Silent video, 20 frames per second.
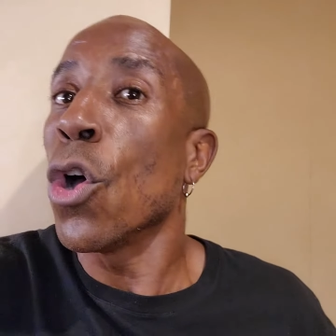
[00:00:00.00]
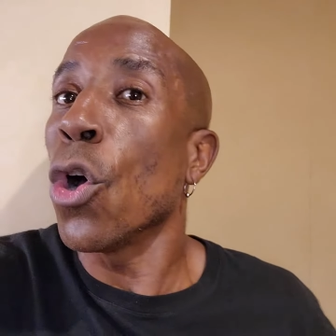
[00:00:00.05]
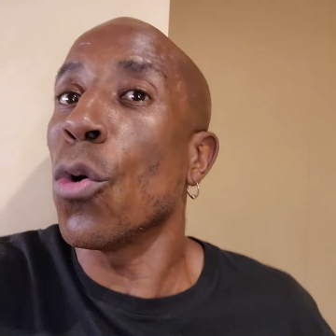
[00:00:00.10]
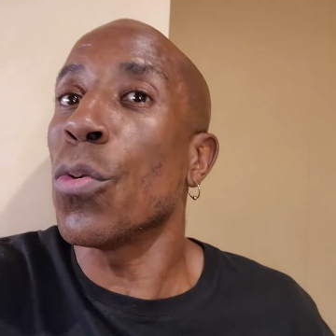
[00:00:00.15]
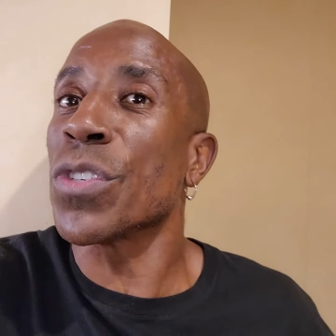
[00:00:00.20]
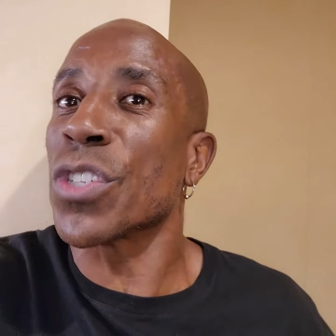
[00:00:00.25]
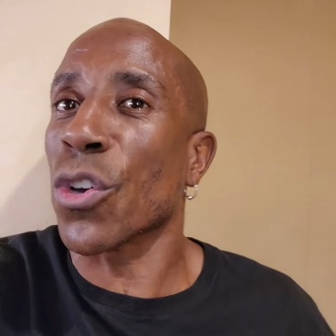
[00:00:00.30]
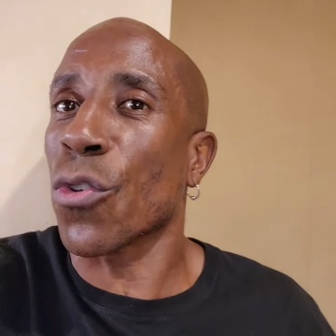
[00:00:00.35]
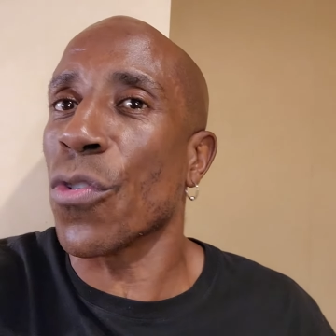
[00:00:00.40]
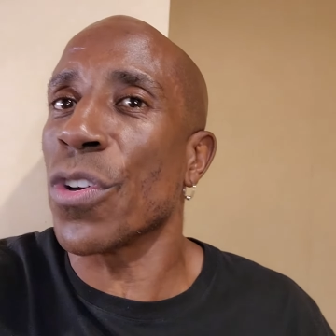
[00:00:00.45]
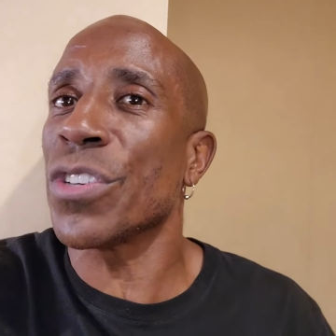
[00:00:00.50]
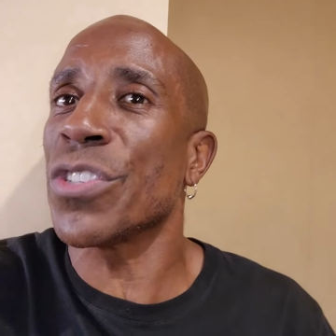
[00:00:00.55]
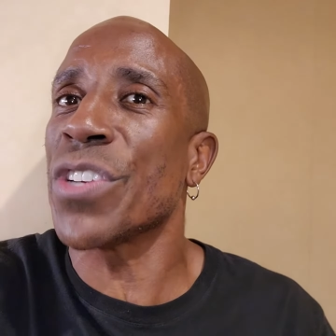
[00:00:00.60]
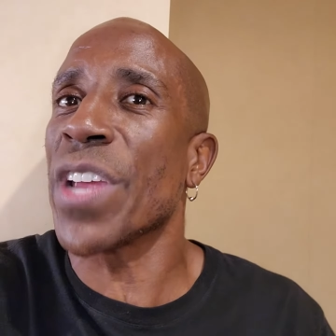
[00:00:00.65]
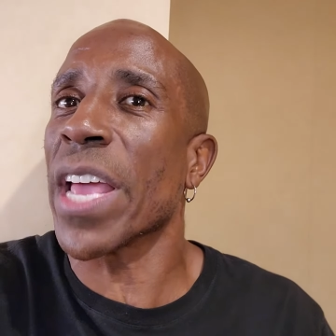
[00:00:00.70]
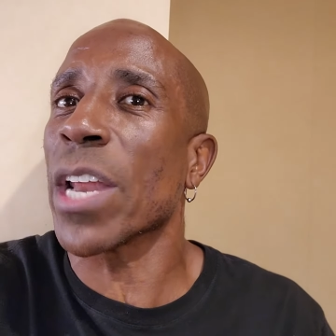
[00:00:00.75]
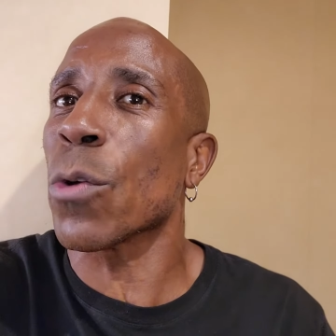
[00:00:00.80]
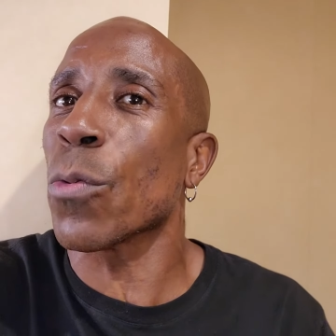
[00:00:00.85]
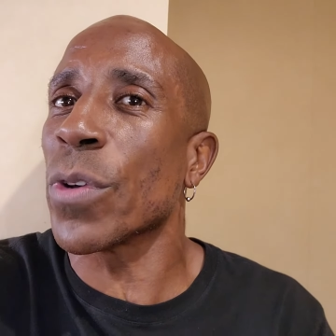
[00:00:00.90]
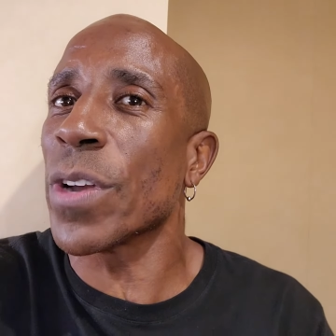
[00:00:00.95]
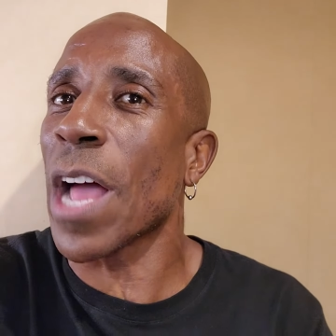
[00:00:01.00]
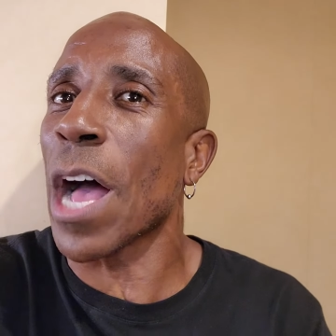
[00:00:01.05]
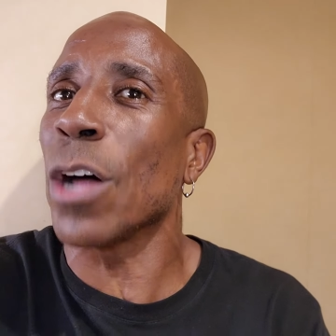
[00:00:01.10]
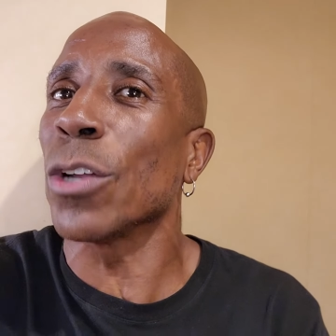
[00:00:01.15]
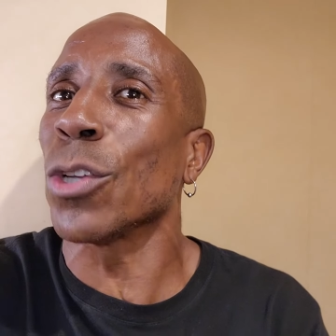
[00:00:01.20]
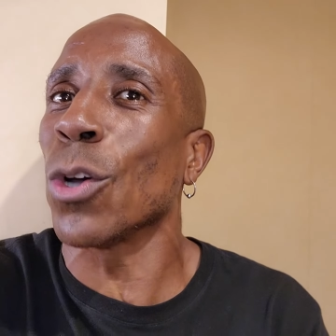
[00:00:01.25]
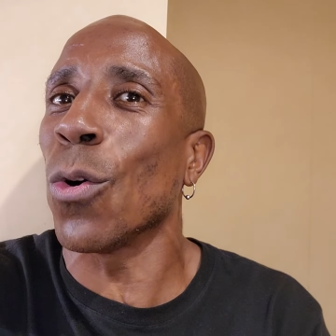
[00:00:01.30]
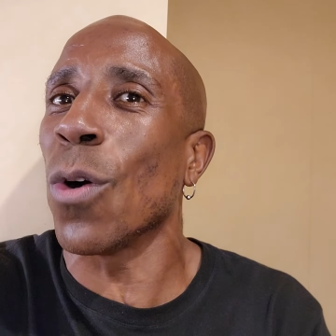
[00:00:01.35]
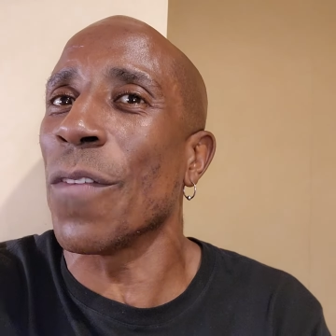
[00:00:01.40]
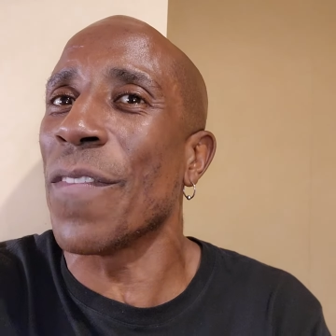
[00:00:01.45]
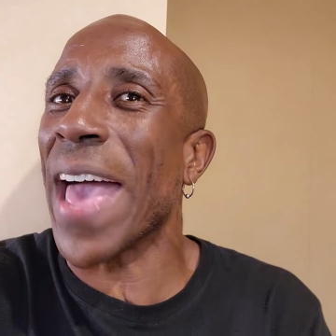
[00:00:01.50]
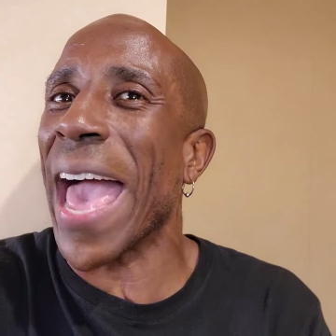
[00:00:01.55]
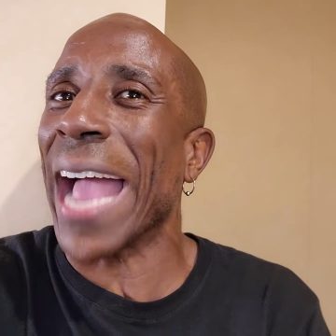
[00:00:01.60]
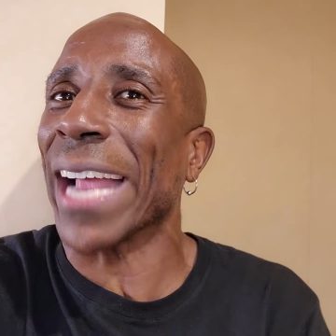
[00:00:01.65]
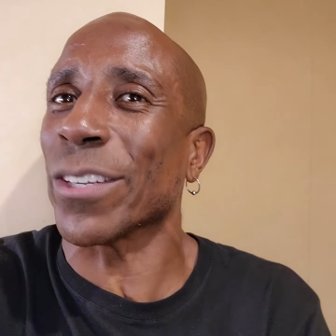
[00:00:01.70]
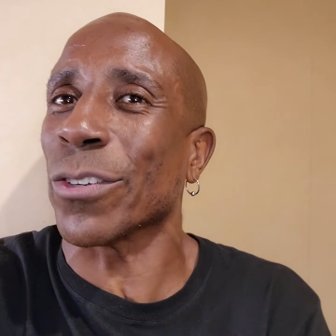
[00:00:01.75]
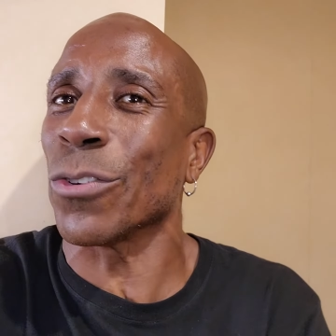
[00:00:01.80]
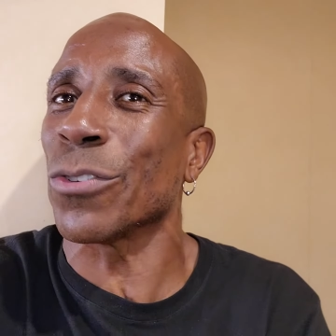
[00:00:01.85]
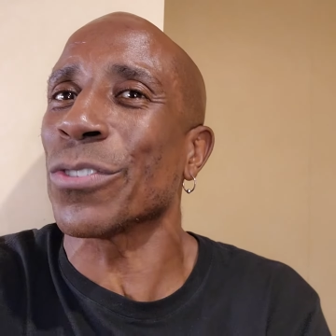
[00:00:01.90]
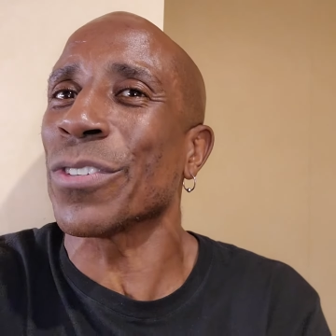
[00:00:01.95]
who is the Cristiano Ronaldo of
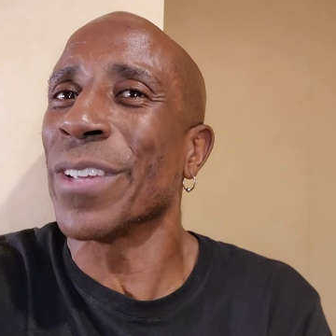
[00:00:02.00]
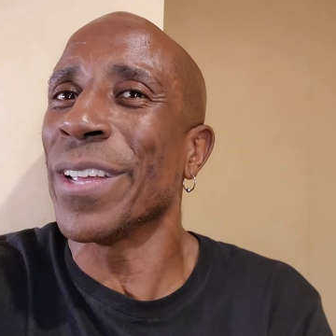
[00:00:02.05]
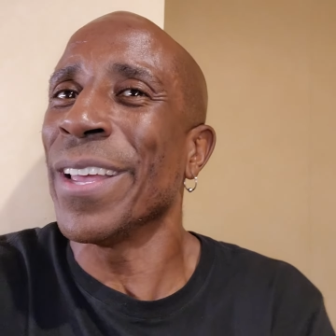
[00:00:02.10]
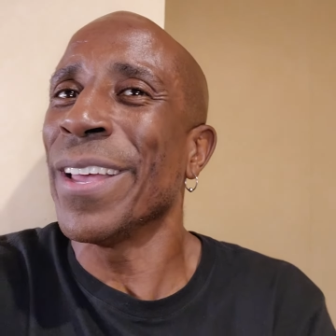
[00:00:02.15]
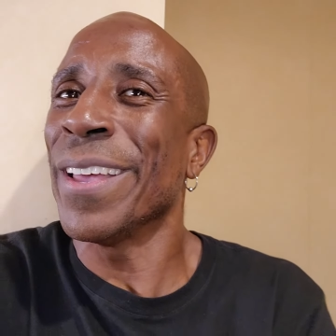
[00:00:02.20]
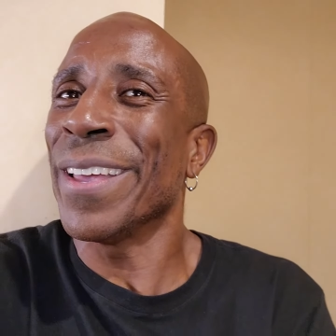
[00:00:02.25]
actors.